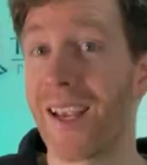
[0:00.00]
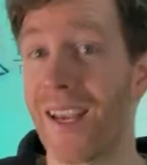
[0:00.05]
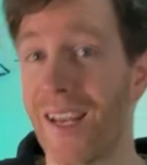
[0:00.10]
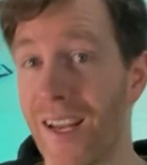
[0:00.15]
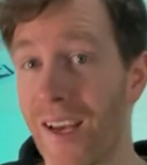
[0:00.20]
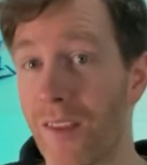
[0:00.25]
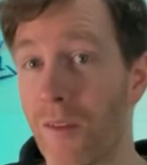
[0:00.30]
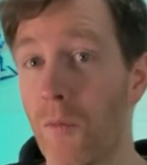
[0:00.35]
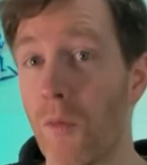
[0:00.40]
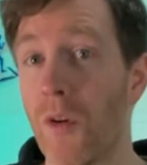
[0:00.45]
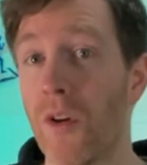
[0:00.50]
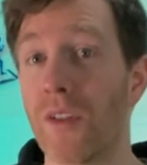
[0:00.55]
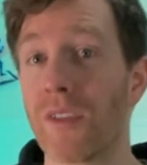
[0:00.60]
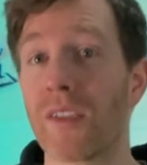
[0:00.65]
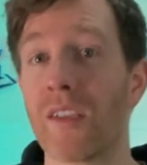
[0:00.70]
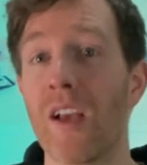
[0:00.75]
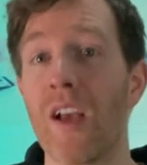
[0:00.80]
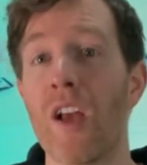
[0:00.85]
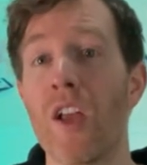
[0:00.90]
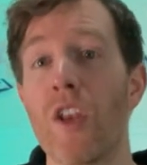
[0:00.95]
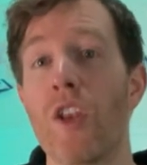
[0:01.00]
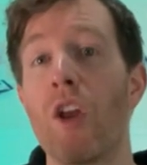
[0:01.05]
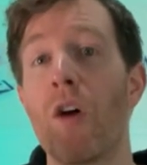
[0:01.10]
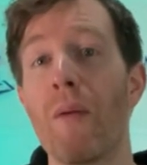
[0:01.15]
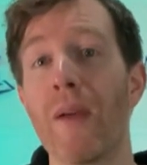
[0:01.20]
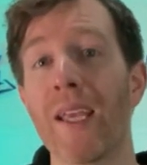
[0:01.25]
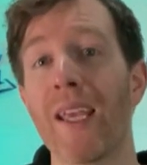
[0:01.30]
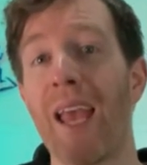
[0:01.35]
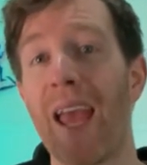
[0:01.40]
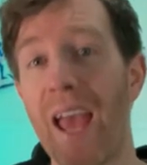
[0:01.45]
In other words,
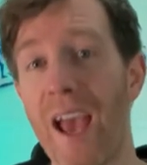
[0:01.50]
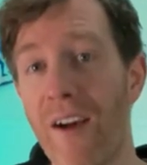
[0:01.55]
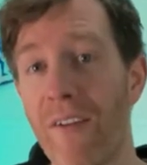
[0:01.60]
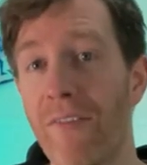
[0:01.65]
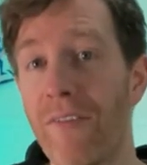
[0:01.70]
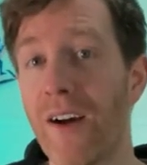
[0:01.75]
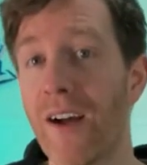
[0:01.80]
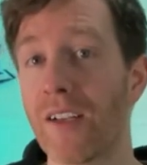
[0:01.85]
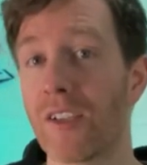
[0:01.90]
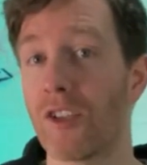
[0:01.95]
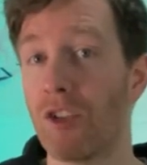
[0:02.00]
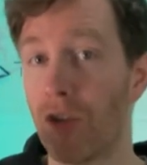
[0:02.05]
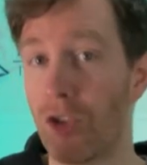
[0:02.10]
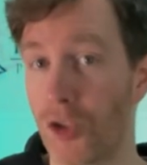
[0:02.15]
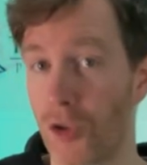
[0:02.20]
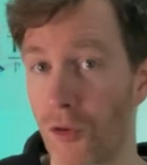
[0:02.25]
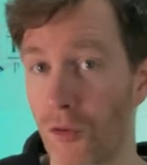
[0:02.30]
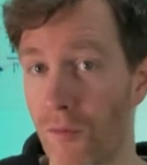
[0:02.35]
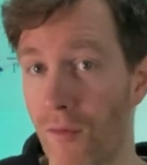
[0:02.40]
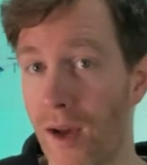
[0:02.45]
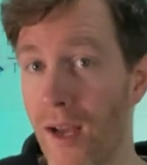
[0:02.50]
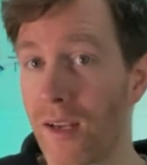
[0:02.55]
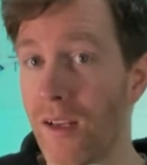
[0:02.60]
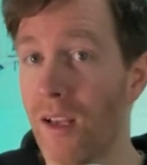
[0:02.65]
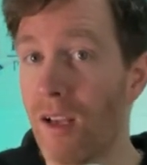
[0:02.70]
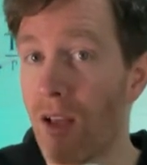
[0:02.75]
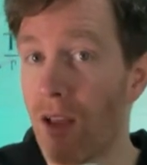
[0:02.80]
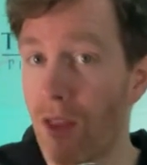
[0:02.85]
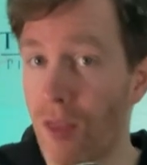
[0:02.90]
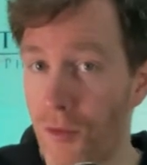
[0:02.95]
knowing how fast you should run
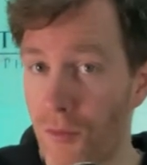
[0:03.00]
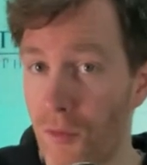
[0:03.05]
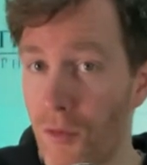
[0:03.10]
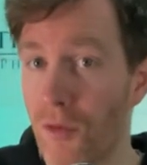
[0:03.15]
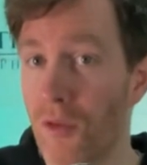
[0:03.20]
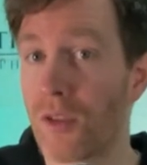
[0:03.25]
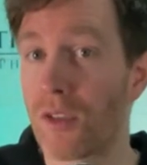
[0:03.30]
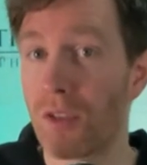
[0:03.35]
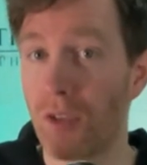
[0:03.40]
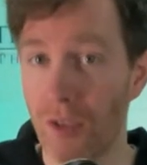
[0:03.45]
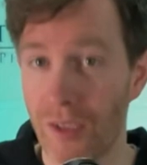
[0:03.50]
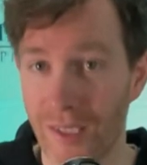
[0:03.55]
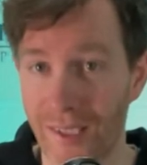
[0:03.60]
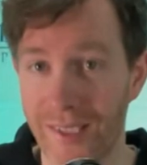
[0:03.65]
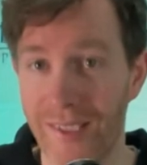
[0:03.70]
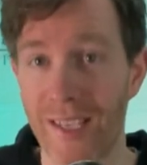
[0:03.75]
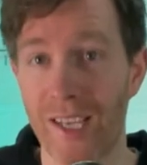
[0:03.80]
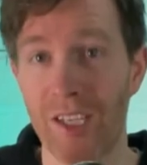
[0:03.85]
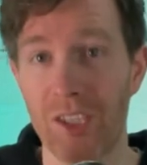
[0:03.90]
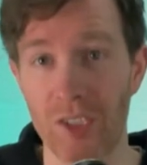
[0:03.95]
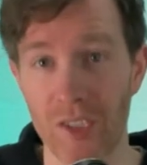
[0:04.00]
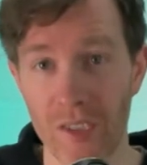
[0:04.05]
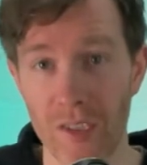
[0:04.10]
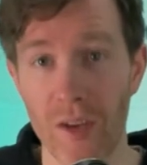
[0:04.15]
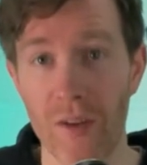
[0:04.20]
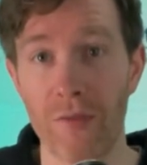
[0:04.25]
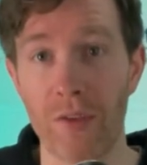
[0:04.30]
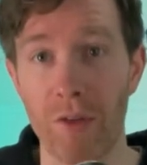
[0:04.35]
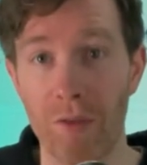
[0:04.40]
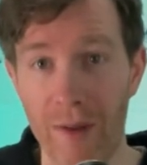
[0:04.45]
through certain sections
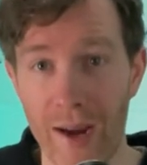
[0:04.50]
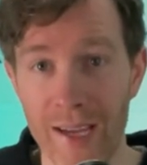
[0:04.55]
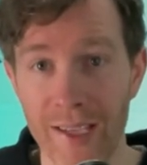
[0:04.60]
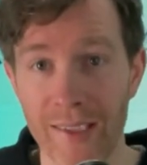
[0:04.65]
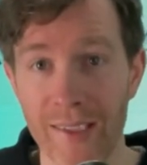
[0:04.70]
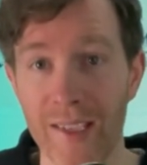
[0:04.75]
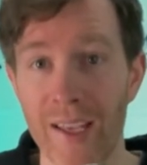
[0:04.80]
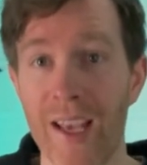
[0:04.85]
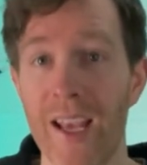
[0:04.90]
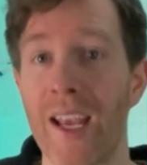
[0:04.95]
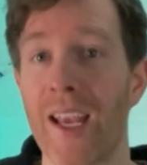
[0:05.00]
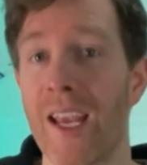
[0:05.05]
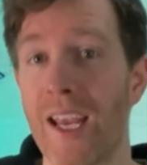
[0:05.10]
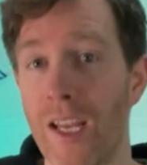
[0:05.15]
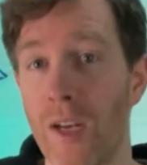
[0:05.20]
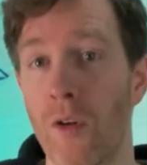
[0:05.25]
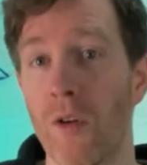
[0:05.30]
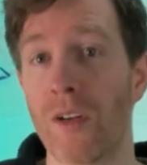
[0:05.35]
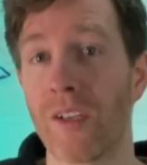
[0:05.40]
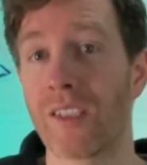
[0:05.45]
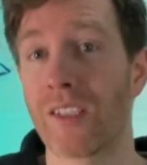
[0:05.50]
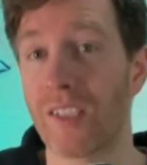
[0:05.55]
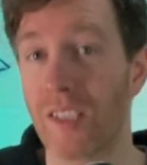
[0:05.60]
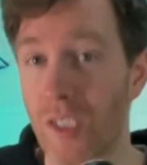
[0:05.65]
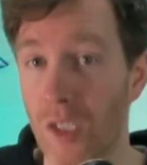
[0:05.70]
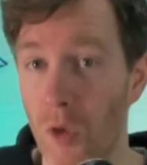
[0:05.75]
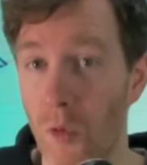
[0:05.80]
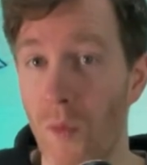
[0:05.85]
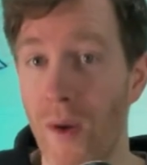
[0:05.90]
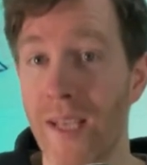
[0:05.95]
of the race in order to
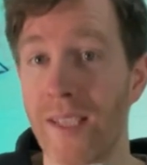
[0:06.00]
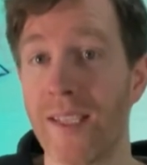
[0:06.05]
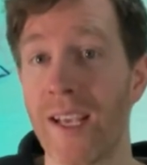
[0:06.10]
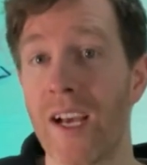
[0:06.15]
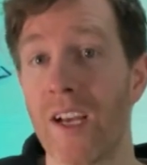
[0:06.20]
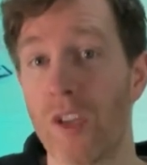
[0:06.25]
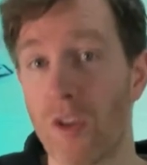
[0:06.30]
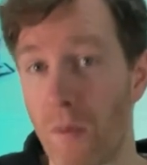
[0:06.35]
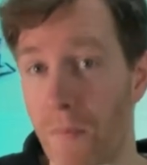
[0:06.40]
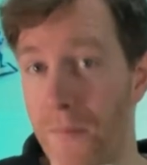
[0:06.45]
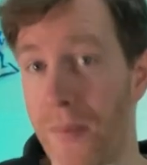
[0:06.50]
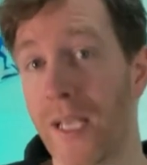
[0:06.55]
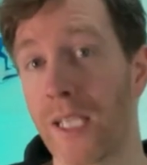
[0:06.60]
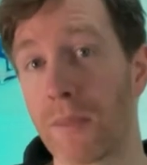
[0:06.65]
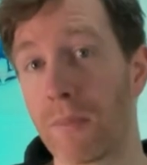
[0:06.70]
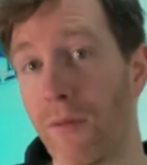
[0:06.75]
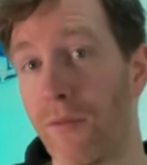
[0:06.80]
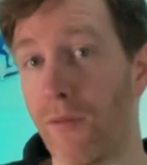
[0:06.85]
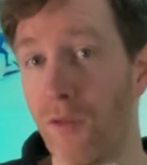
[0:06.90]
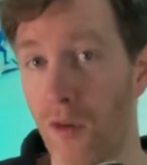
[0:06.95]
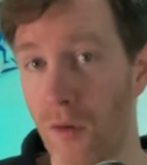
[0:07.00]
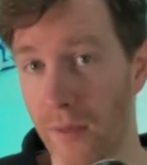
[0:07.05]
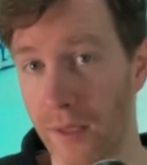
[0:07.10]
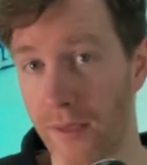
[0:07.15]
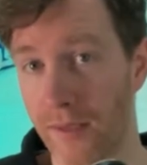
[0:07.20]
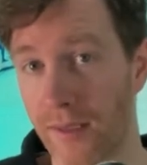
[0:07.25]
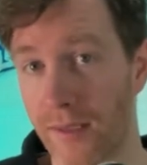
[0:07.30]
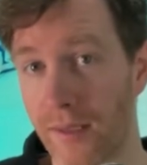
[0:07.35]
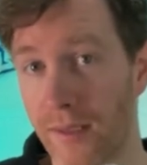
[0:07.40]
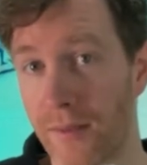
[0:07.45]
squeeze out your best
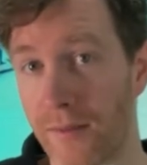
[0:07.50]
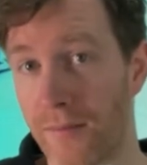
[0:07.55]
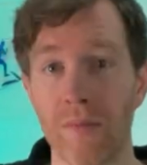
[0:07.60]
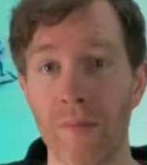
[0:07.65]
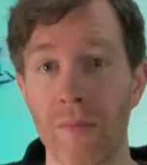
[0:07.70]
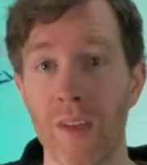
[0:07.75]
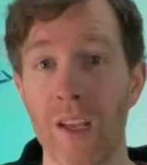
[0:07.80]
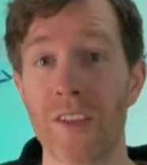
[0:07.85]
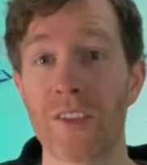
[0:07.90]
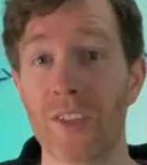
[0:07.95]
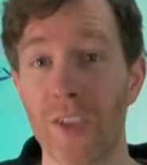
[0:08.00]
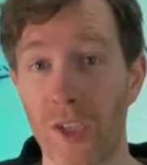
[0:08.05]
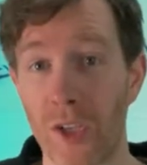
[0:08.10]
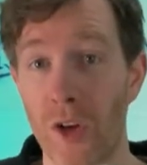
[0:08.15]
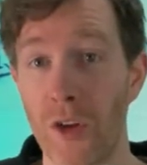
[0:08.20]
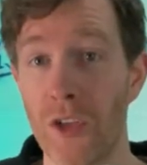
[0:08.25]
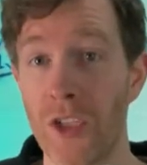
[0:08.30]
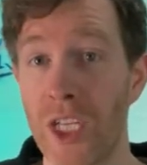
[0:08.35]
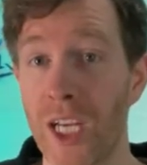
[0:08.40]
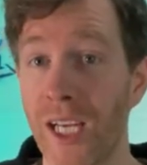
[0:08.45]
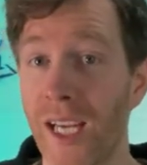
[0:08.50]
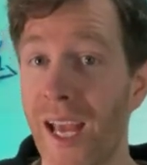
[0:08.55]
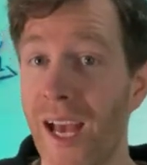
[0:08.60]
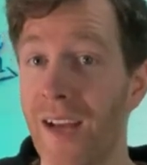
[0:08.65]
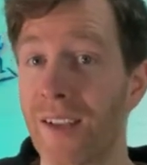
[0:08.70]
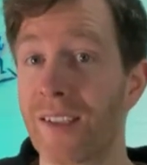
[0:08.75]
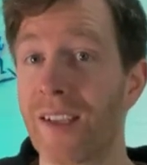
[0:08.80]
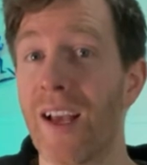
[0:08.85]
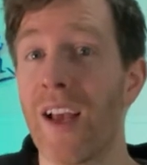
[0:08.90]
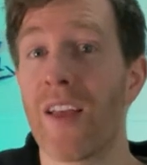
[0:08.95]
performance. So go check
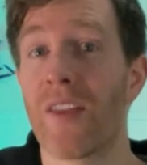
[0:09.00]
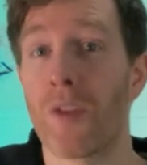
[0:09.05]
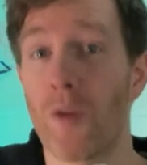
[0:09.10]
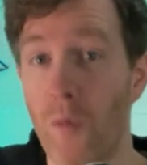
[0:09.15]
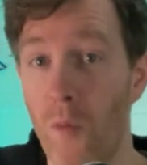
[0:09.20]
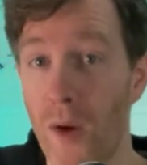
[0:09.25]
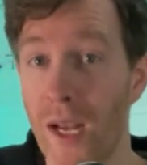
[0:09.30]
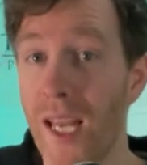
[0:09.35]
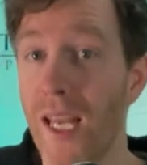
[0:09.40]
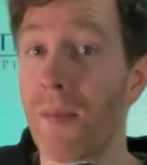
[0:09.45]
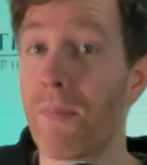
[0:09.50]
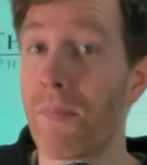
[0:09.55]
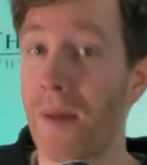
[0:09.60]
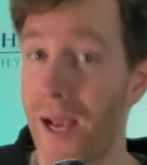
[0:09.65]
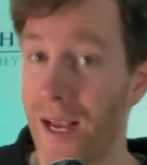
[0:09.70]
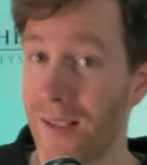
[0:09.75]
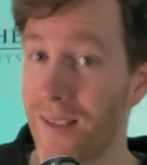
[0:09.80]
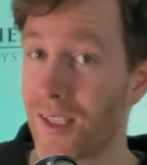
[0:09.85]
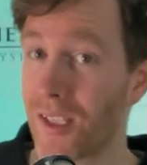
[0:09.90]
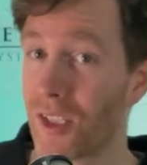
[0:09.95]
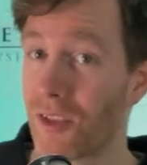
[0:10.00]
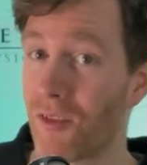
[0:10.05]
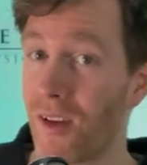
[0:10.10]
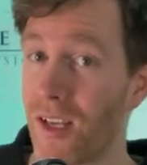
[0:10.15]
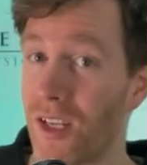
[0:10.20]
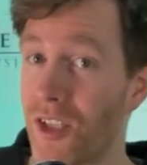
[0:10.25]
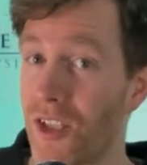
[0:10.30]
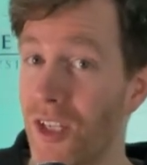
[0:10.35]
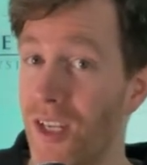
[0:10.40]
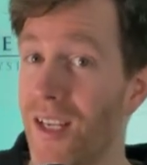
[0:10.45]
out the winning pacing
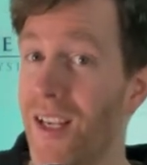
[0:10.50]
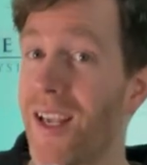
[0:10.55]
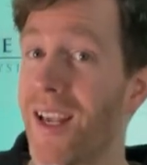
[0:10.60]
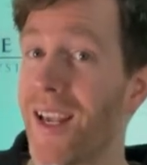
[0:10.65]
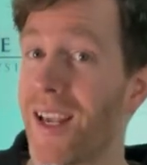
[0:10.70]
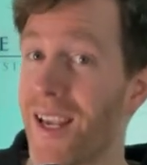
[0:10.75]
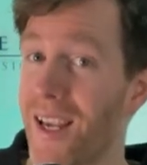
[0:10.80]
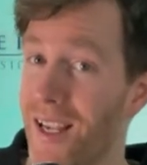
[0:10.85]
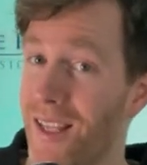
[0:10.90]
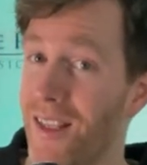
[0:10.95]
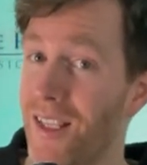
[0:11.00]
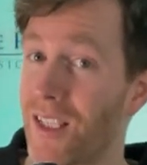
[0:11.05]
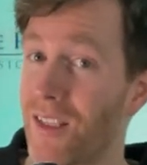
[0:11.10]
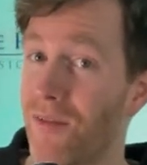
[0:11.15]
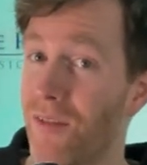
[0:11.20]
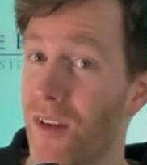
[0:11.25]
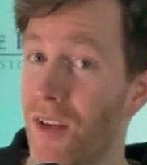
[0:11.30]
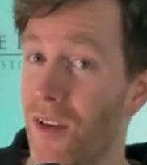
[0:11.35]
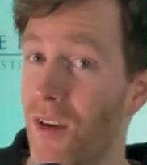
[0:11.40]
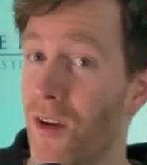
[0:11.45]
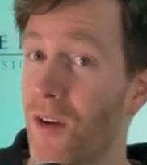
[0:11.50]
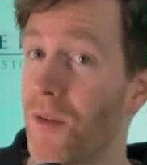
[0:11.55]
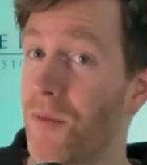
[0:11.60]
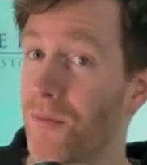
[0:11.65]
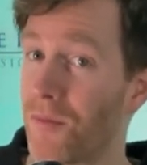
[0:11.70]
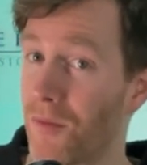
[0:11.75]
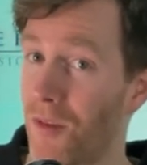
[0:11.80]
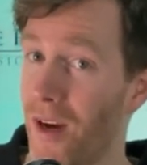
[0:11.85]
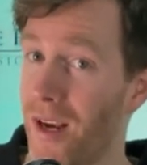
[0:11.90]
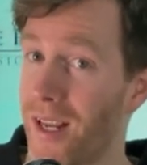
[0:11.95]
strategy in this video
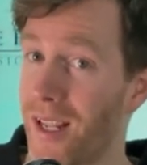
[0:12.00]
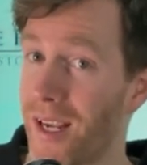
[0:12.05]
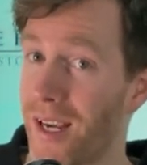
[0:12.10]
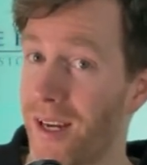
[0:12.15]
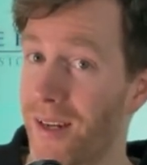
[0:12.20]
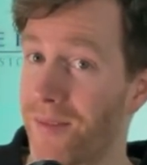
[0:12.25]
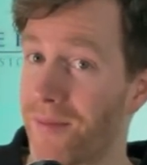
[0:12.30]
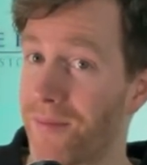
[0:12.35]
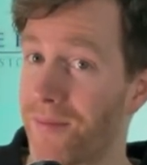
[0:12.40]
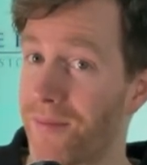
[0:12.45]
right here.